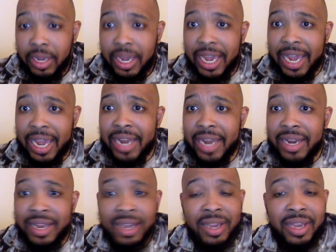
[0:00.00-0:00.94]
And
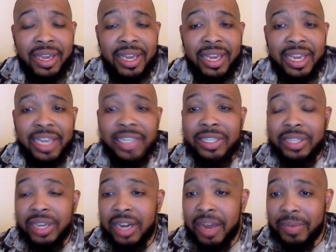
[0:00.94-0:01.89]
he
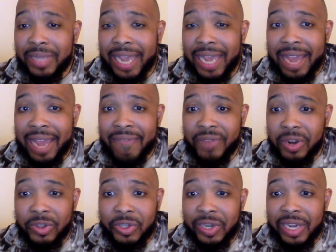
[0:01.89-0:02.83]
stood up to
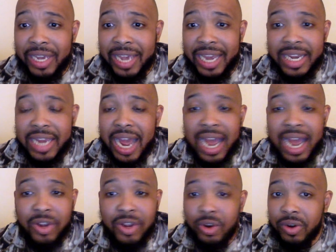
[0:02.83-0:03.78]
adversity and
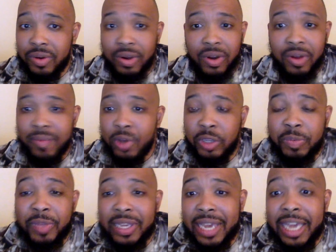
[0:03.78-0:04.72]
conquered on
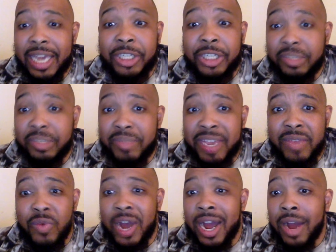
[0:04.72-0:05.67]
multiple occasions.
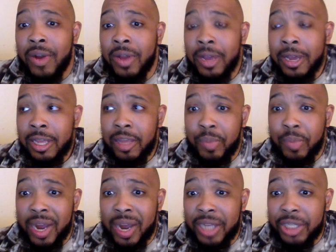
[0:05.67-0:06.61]
Meanwhile,
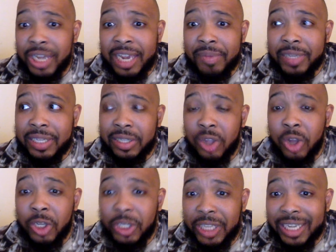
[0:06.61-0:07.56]
LeBron James has
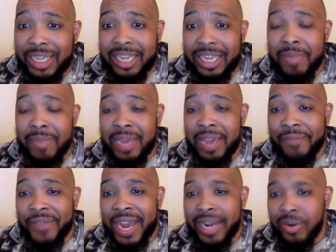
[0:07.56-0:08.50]
lost 6 NBA
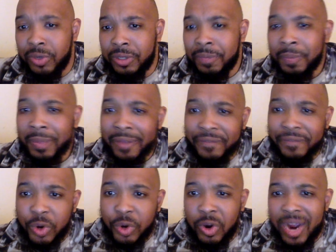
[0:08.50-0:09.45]
finals.
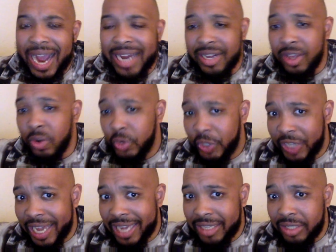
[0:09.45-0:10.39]
4 out of those
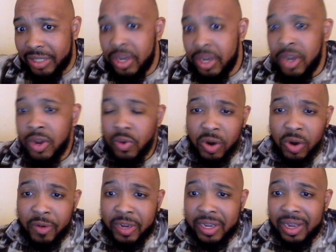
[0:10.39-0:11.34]
6
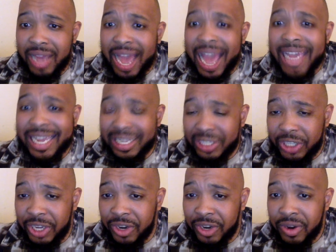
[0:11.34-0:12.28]
were, I
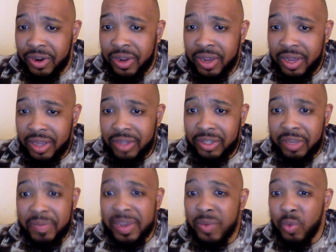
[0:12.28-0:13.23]
consider,
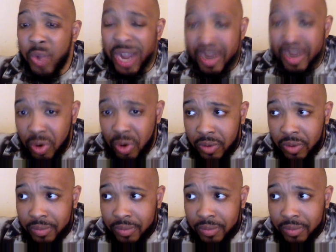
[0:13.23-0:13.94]
to be winnable.